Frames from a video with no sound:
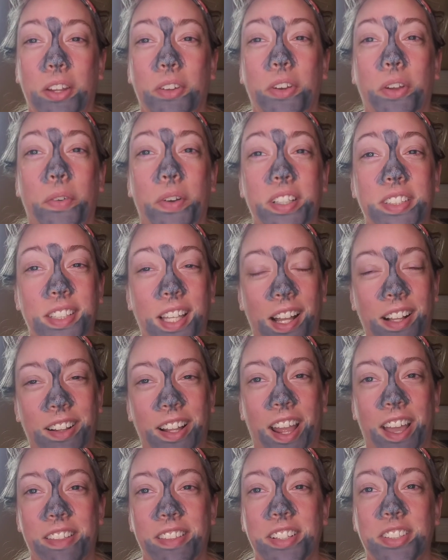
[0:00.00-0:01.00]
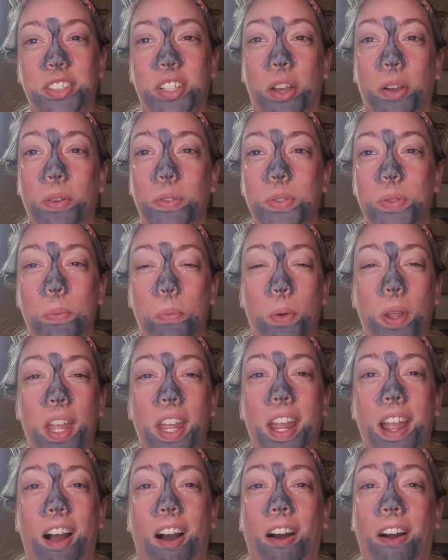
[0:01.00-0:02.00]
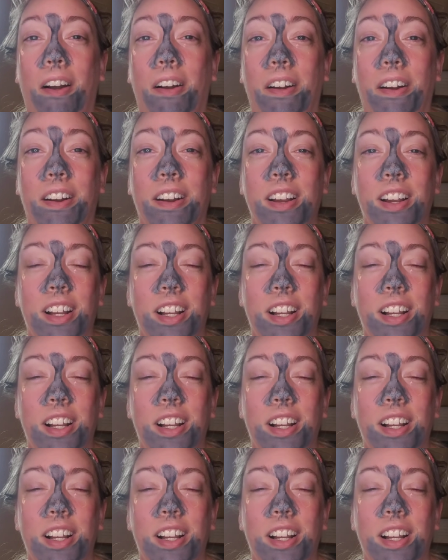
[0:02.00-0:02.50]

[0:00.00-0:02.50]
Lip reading: you know exactly how this goes. We are